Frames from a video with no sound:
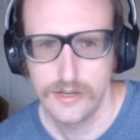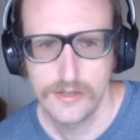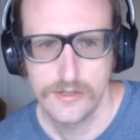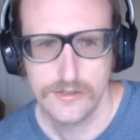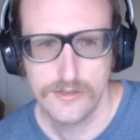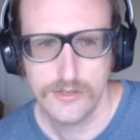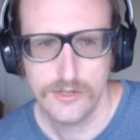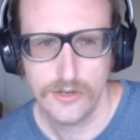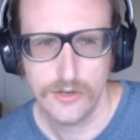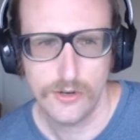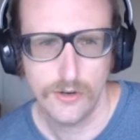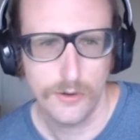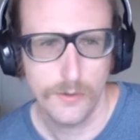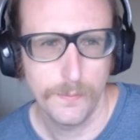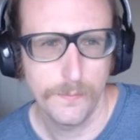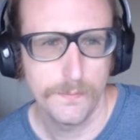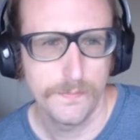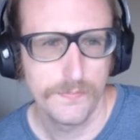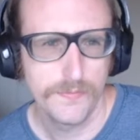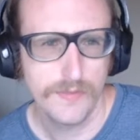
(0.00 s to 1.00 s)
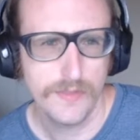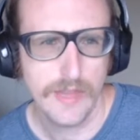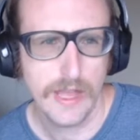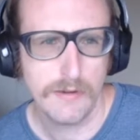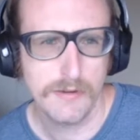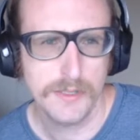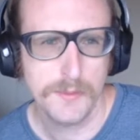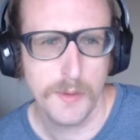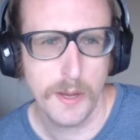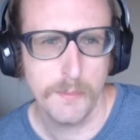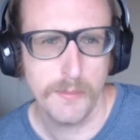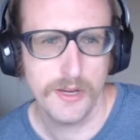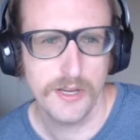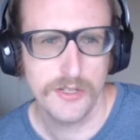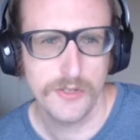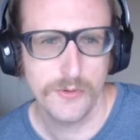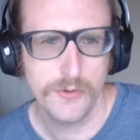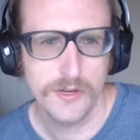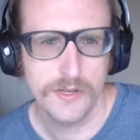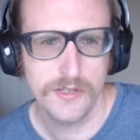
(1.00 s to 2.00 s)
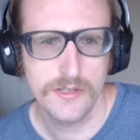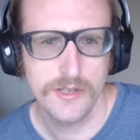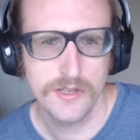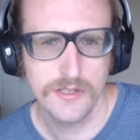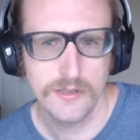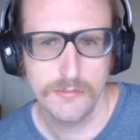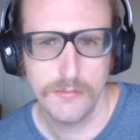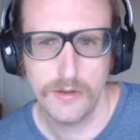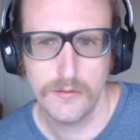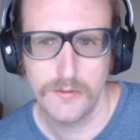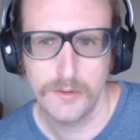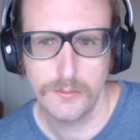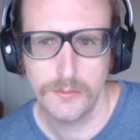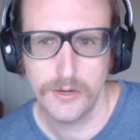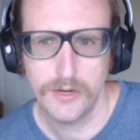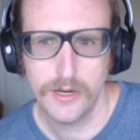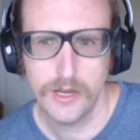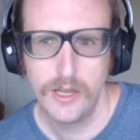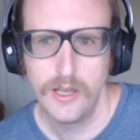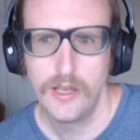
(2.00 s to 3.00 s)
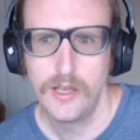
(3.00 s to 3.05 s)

So that was my biggest criticism of the book,